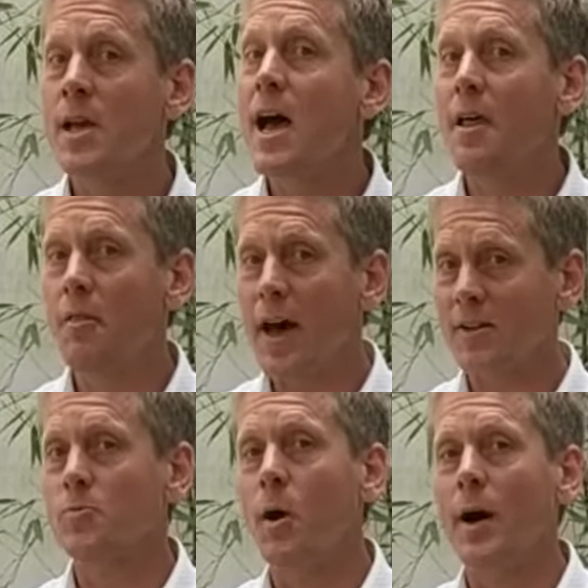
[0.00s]
And
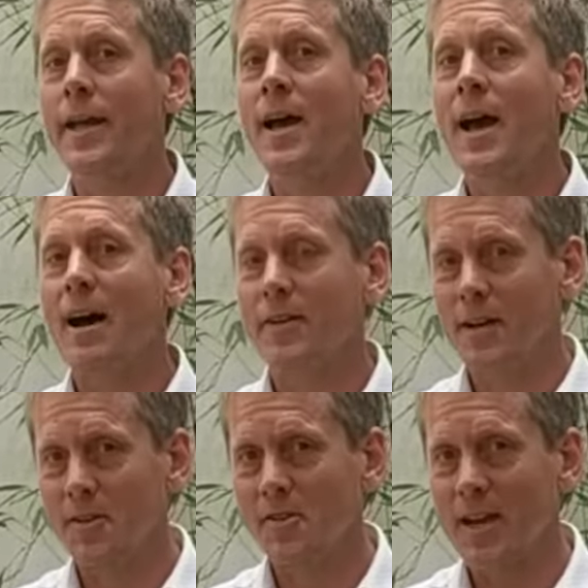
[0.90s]
that's why having an
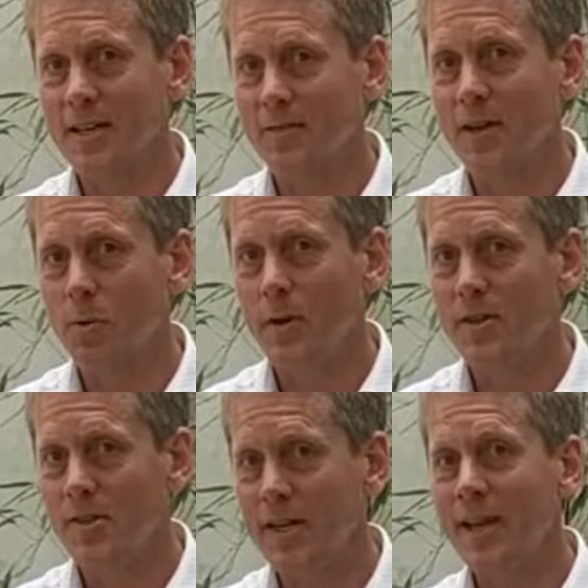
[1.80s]
understanding of liquidity